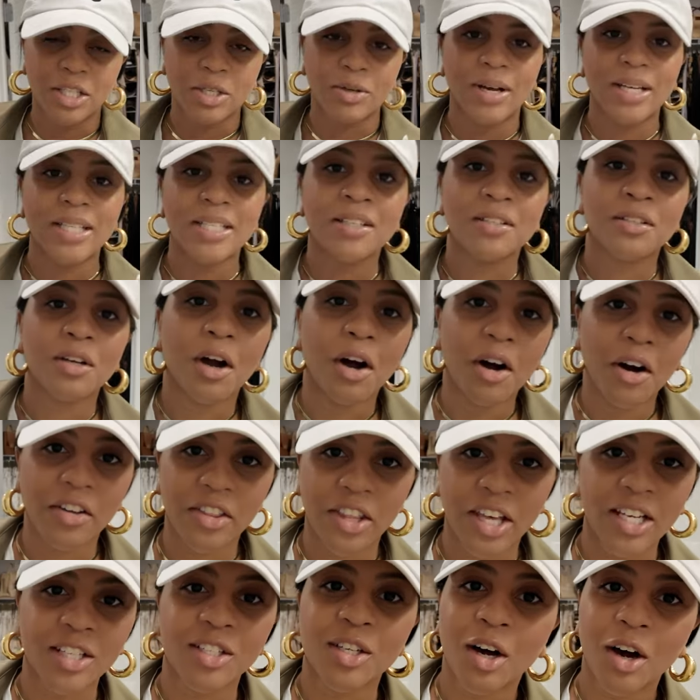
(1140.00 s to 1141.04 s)
so I did all
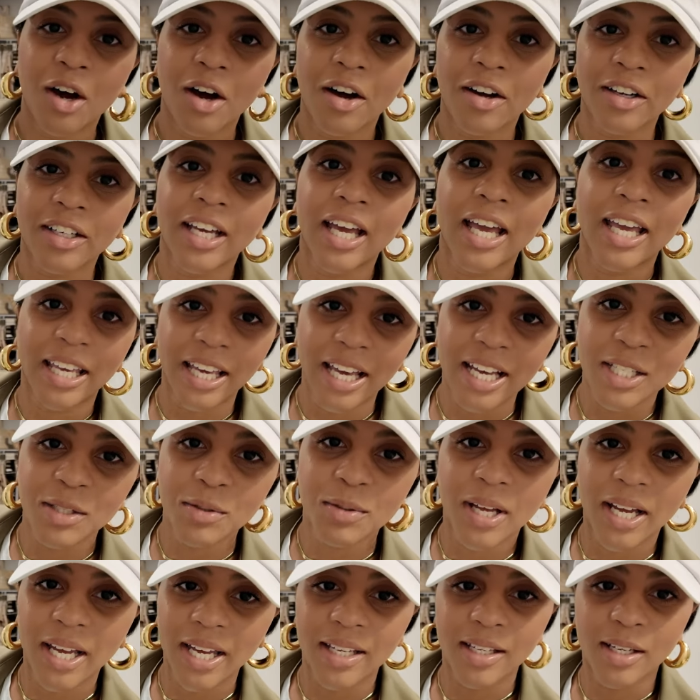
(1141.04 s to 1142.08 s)
that talk and guess
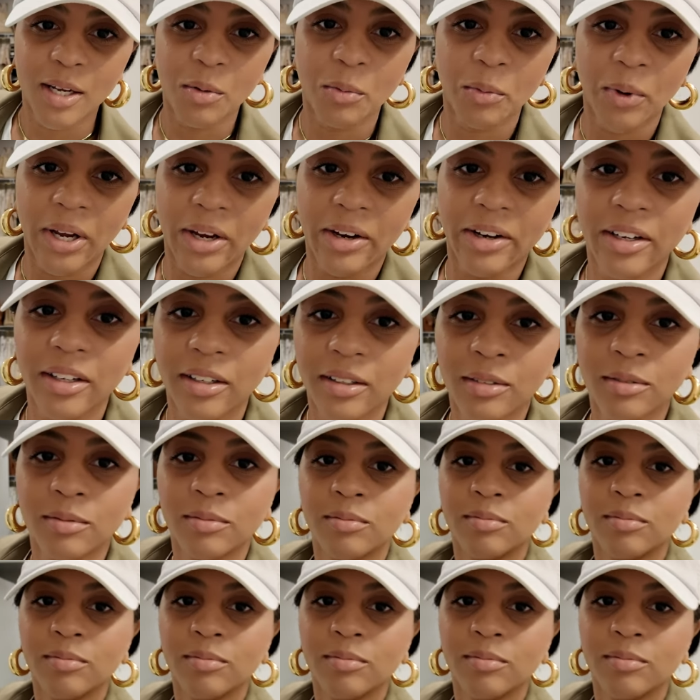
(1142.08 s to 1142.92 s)
what I end up wearing?